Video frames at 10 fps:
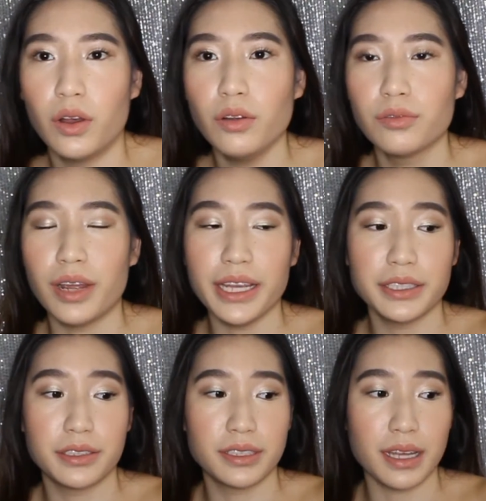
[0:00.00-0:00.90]

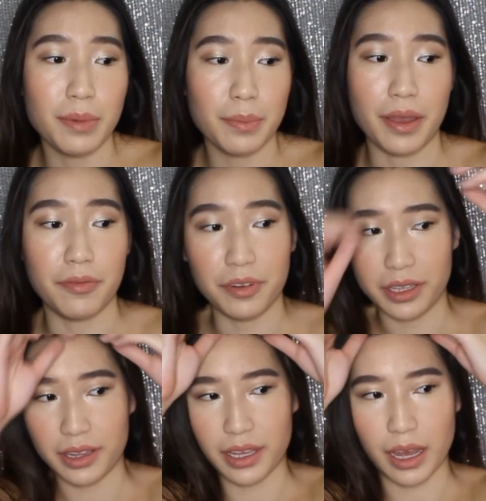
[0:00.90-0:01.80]
Alright, to sum up
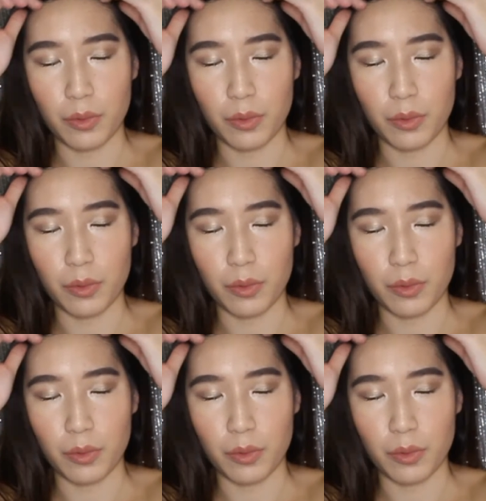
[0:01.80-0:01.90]
everything,